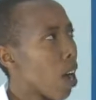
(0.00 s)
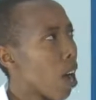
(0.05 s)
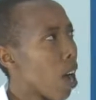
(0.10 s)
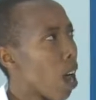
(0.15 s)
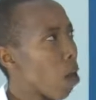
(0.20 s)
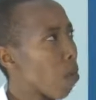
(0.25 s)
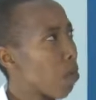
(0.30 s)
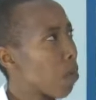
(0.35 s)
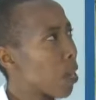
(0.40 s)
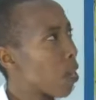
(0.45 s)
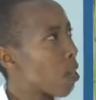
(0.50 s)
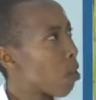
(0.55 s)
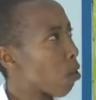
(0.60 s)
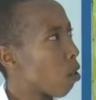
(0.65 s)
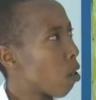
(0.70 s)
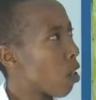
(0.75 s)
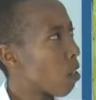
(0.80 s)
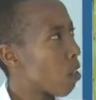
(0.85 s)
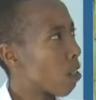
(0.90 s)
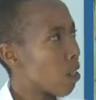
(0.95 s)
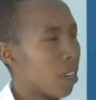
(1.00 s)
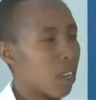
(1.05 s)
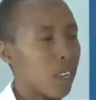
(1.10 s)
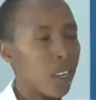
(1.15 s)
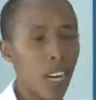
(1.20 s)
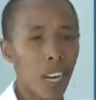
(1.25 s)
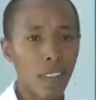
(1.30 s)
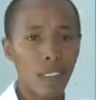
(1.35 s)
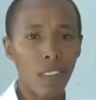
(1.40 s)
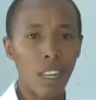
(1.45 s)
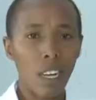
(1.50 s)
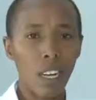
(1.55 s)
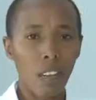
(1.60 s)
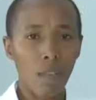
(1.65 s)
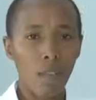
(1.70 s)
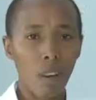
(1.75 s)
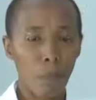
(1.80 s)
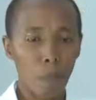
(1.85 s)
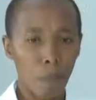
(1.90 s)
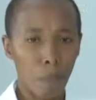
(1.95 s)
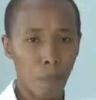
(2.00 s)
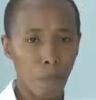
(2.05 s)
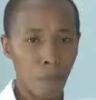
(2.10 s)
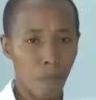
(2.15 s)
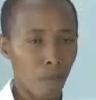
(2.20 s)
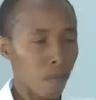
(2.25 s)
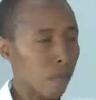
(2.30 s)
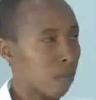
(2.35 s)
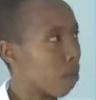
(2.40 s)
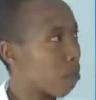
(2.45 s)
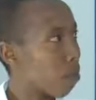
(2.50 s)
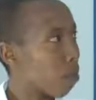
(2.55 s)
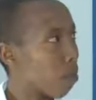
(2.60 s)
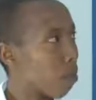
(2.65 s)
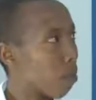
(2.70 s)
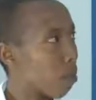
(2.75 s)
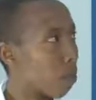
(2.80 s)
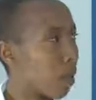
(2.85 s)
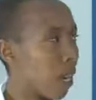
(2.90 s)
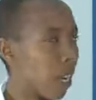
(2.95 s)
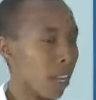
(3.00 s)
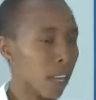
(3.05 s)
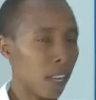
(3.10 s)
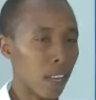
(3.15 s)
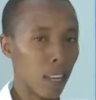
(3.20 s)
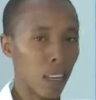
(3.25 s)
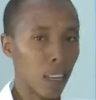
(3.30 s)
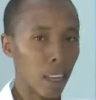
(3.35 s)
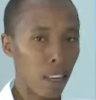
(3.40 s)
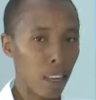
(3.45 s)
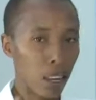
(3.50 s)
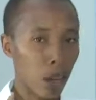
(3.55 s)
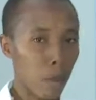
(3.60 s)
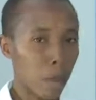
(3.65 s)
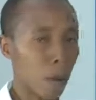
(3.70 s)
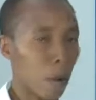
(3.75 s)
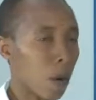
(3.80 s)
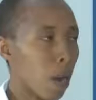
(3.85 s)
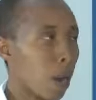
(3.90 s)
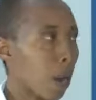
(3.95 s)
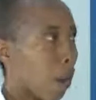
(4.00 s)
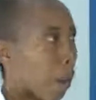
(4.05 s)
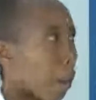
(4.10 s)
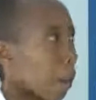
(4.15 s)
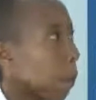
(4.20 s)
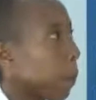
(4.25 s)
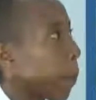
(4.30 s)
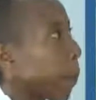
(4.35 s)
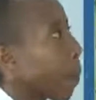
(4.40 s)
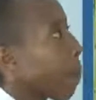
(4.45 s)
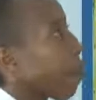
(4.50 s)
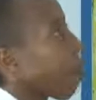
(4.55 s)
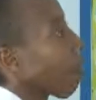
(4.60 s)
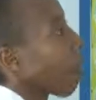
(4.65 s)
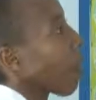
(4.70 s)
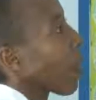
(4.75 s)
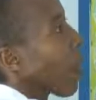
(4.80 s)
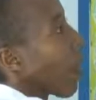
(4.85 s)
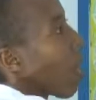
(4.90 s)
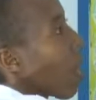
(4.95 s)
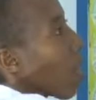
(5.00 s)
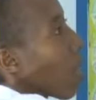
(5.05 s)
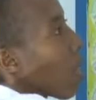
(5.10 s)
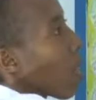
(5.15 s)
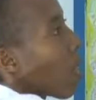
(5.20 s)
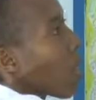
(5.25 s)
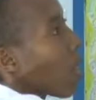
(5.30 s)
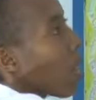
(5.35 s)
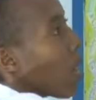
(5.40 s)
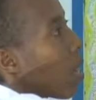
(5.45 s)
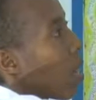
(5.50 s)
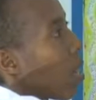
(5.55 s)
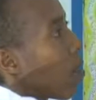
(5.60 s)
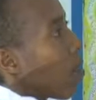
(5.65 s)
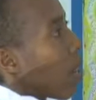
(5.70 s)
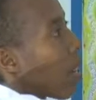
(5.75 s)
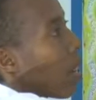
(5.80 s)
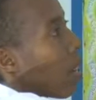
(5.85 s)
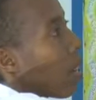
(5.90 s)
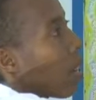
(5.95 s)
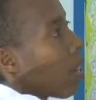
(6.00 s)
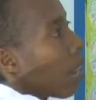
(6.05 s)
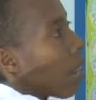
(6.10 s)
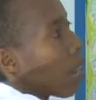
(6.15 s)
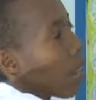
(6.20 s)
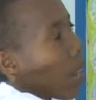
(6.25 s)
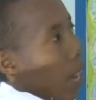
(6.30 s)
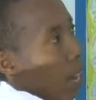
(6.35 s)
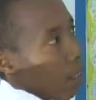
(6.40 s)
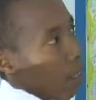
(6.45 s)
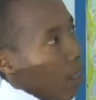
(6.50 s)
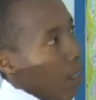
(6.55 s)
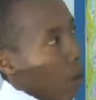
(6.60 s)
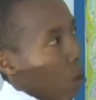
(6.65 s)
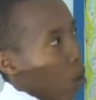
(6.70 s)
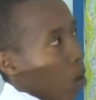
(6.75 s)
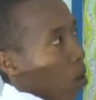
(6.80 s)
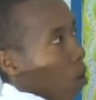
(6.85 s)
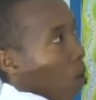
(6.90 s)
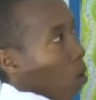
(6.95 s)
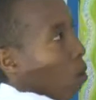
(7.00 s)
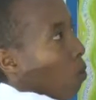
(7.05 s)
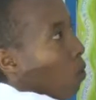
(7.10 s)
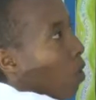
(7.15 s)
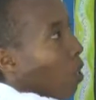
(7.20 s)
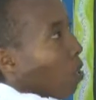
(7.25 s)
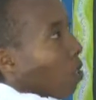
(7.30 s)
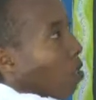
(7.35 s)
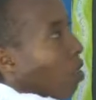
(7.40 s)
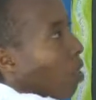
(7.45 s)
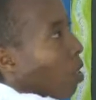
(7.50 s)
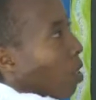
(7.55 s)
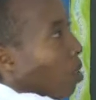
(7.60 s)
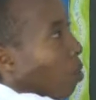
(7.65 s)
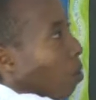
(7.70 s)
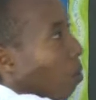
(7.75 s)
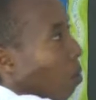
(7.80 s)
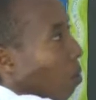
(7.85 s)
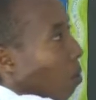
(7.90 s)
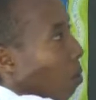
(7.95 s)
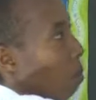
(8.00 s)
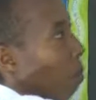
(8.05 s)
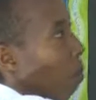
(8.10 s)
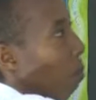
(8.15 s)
how many roles does the liver play? Number 1, the liver does the role of excretion.